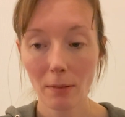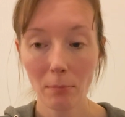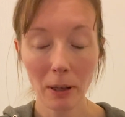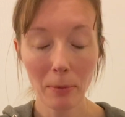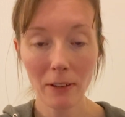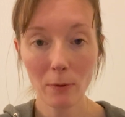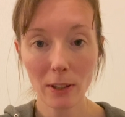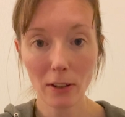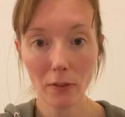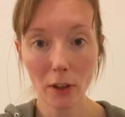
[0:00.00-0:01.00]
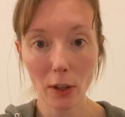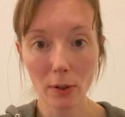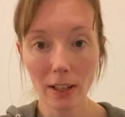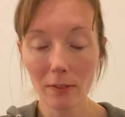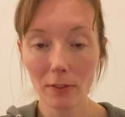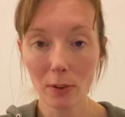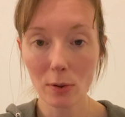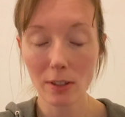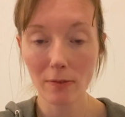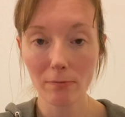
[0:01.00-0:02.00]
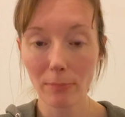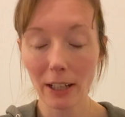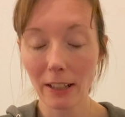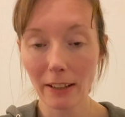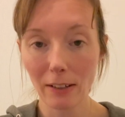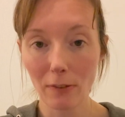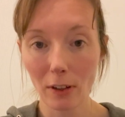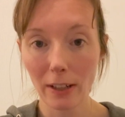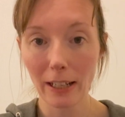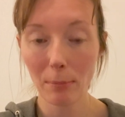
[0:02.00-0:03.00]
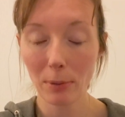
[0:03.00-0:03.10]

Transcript: Maybe even your food. Haven't thought about it that far ahead,